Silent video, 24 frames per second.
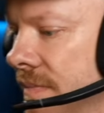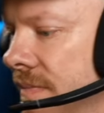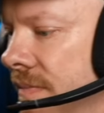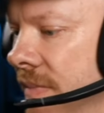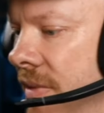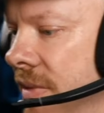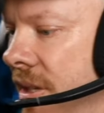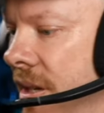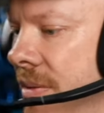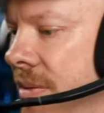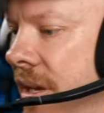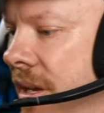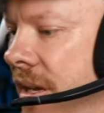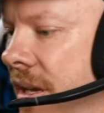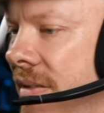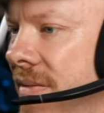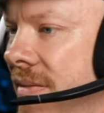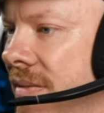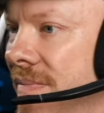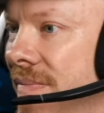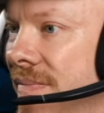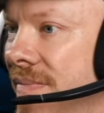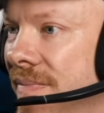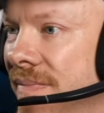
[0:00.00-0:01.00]
So yeah,
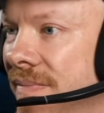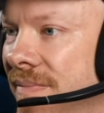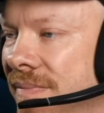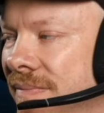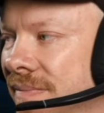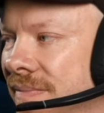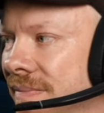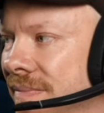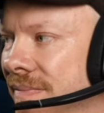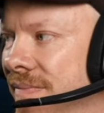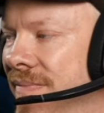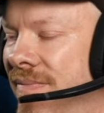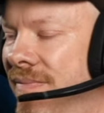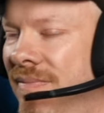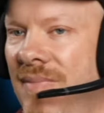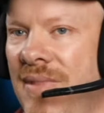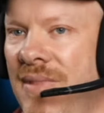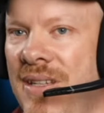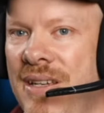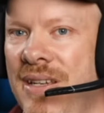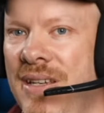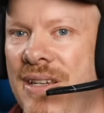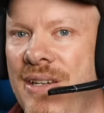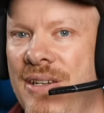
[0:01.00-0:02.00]

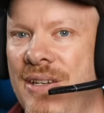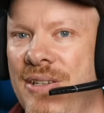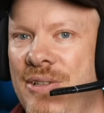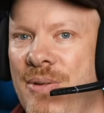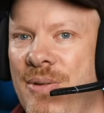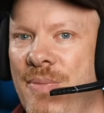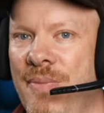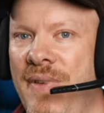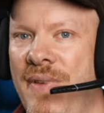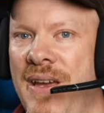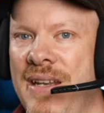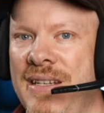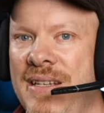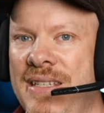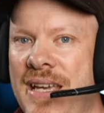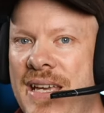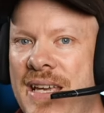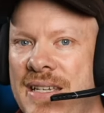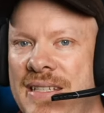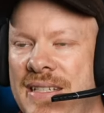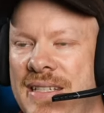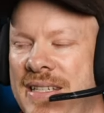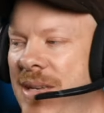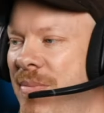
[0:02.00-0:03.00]
some
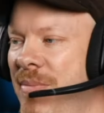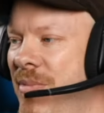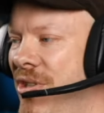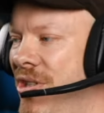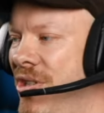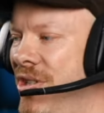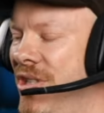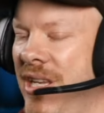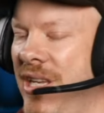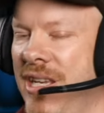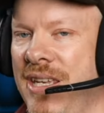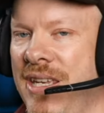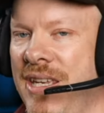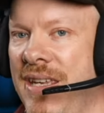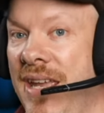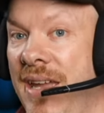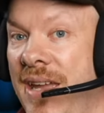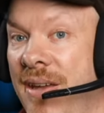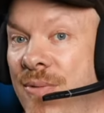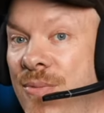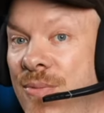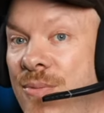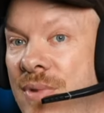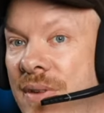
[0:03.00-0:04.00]
fantastic images that you can
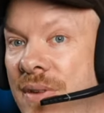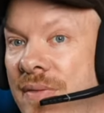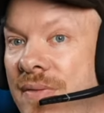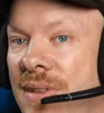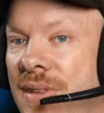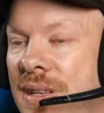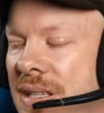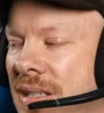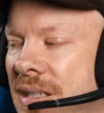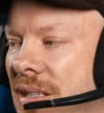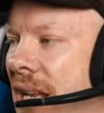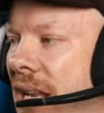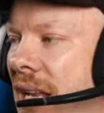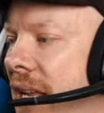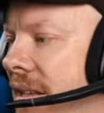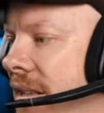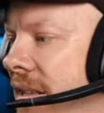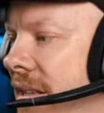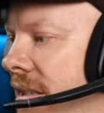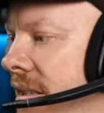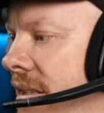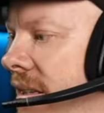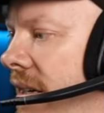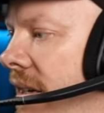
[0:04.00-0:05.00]
get with this
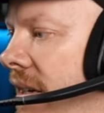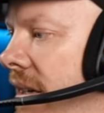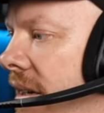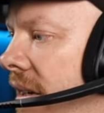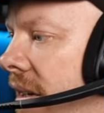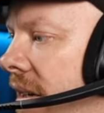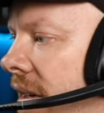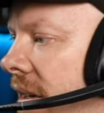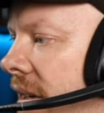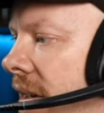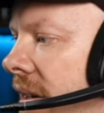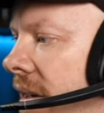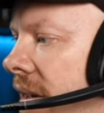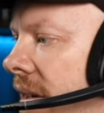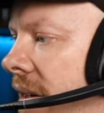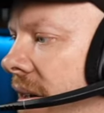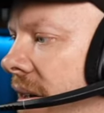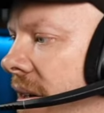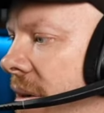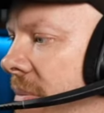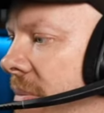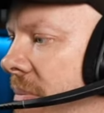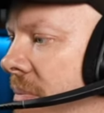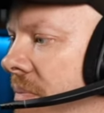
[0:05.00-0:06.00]
lens.
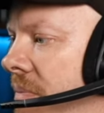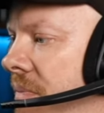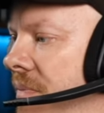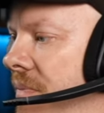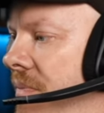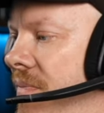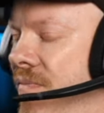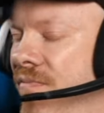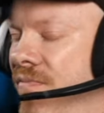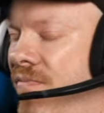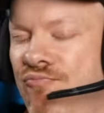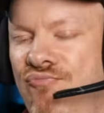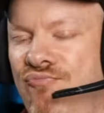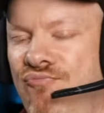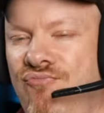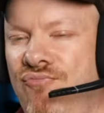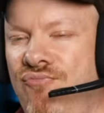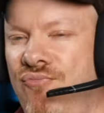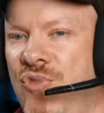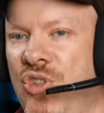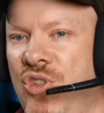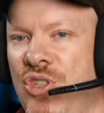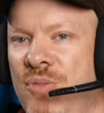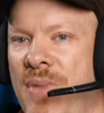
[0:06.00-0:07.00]
Um,
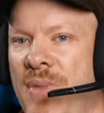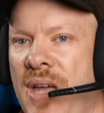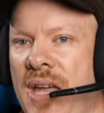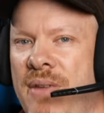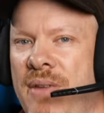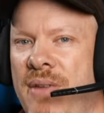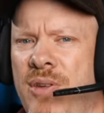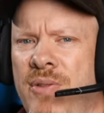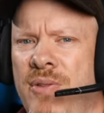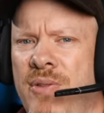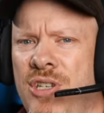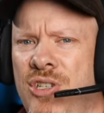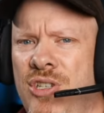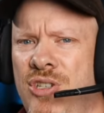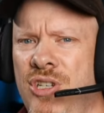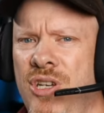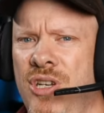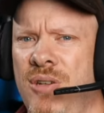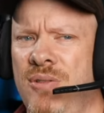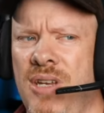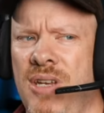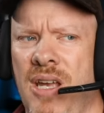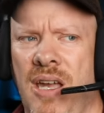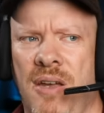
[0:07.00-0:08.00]
doesn't matter if you're in the
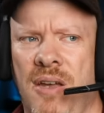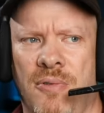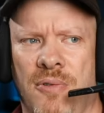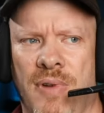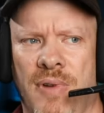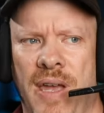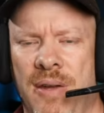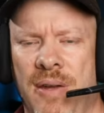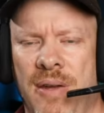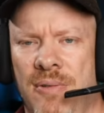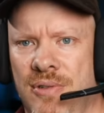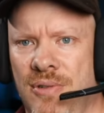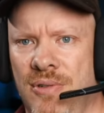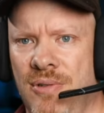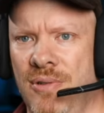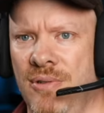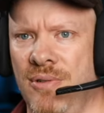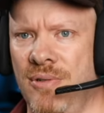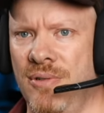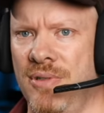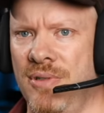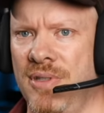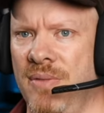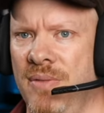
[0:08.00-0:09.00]
studio or
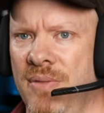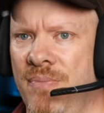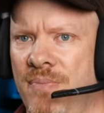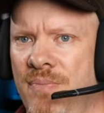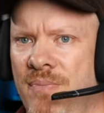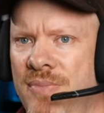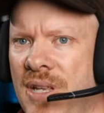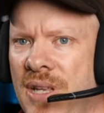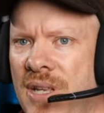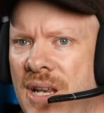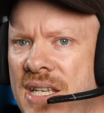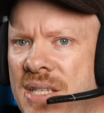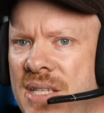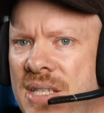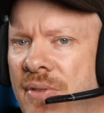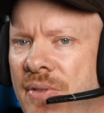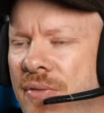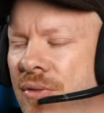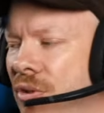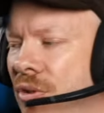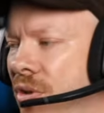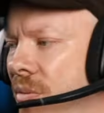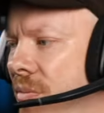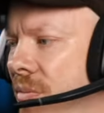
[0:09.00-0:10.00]
outdoors, the, the lens
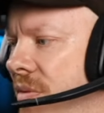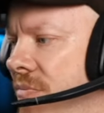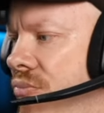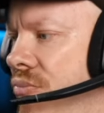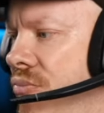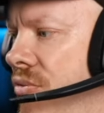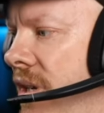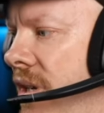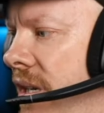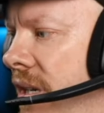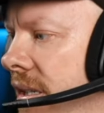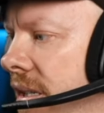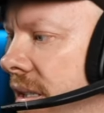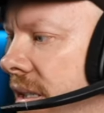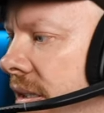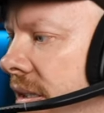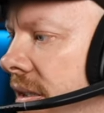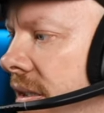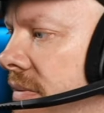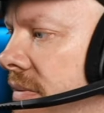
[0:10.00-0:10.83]
performs brilliantly.